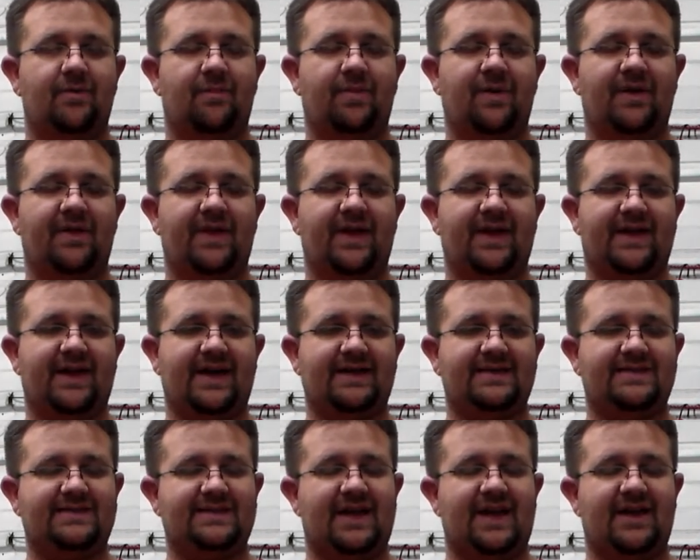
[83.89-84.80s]
But like
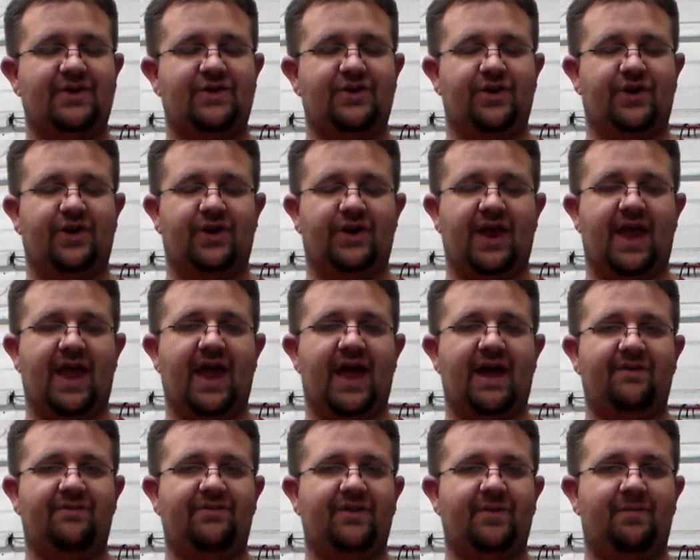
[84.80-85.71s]
I said, you're going to
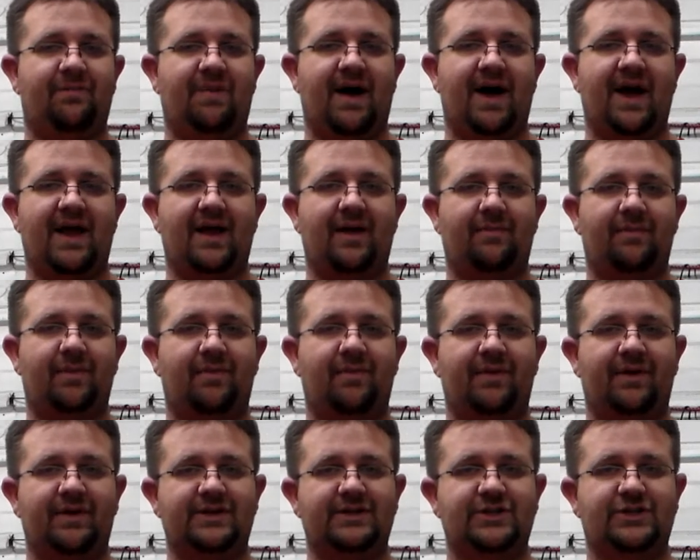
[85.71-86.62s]
have to buy up a
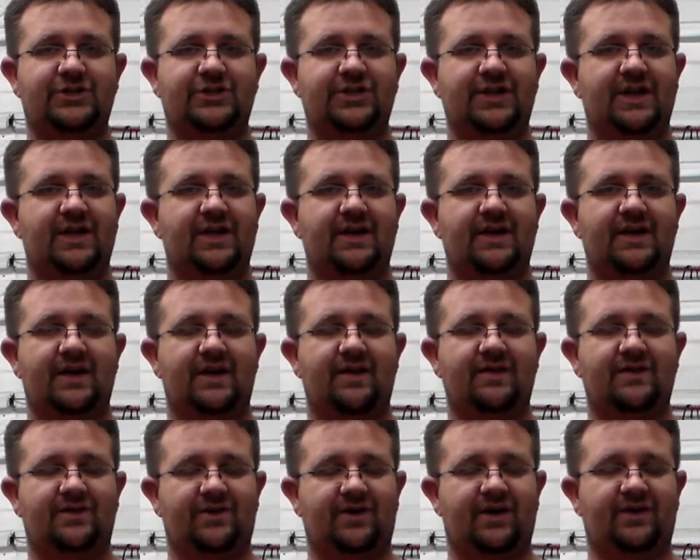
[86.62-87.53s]
bunch,
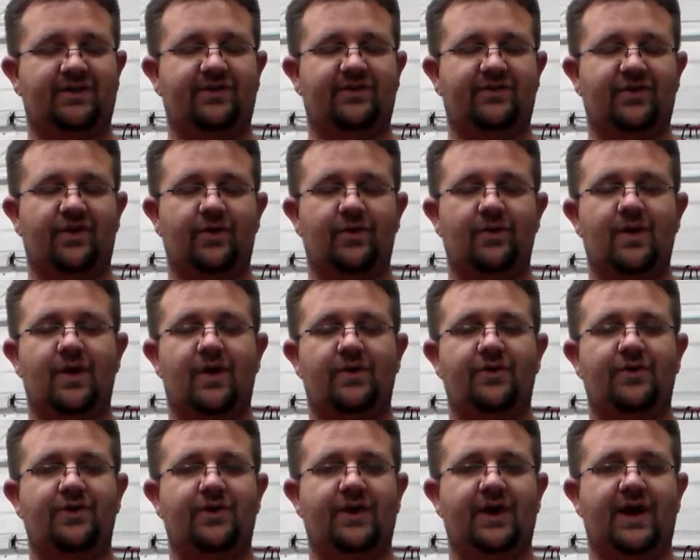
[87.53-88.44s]
and then you're going to have to turn
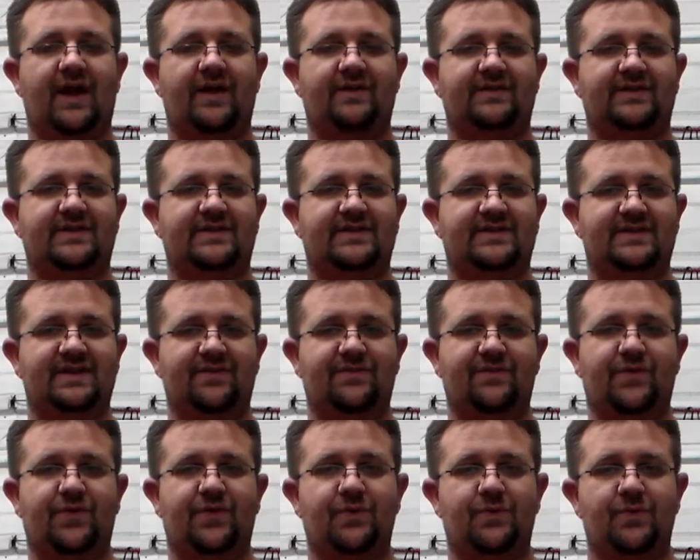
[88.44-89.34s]
around and you're going to have to
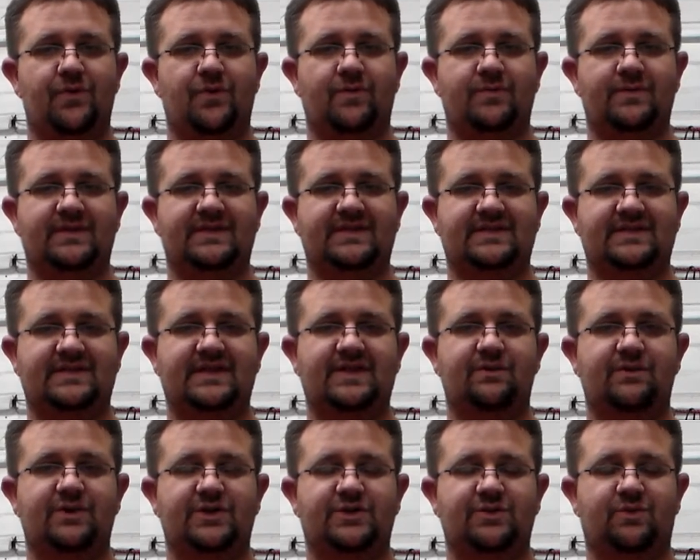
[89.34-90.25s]
sift through them to
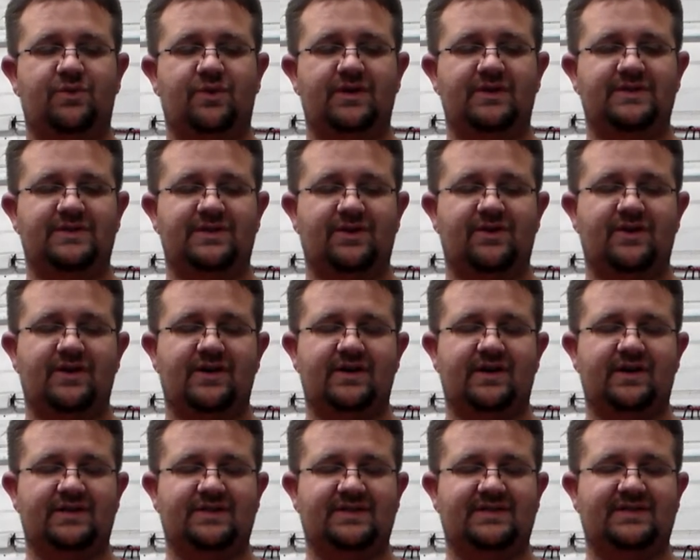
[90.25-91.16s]
see which ones are
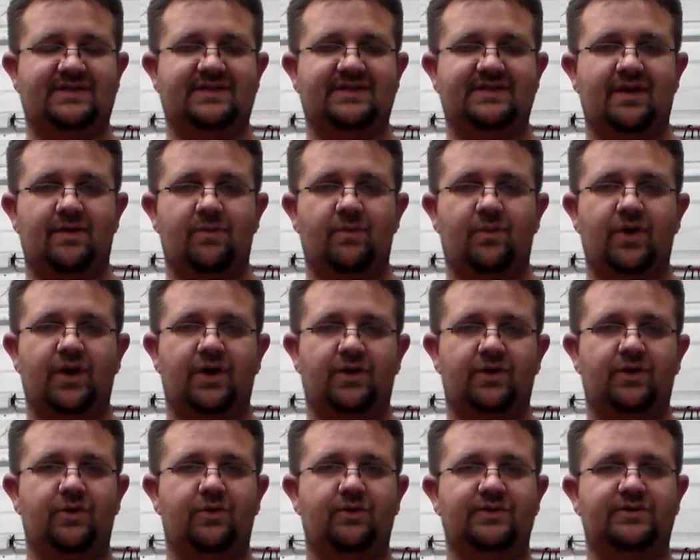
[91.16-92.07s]
in a somewhat
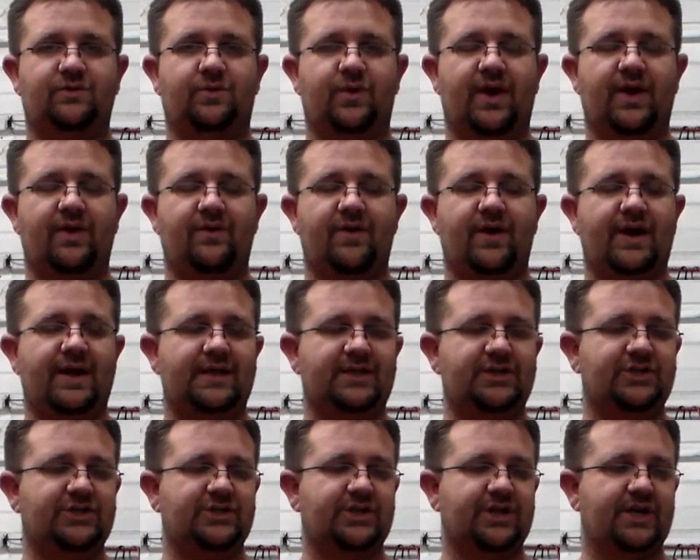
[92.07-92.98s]
close weight
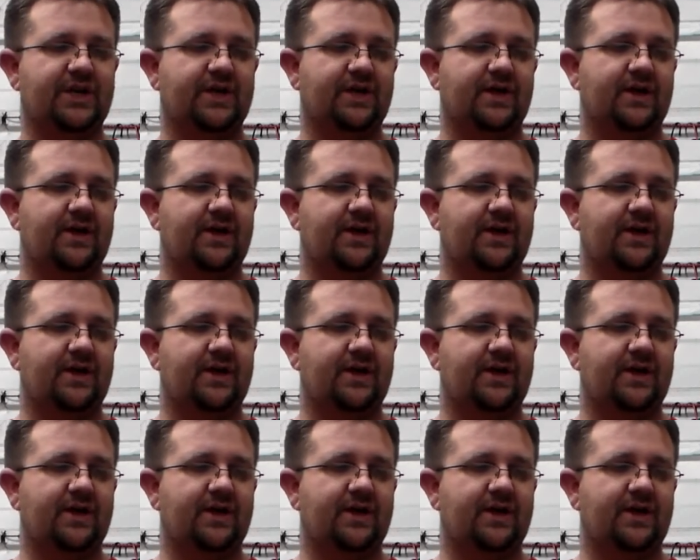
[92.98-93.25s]
range.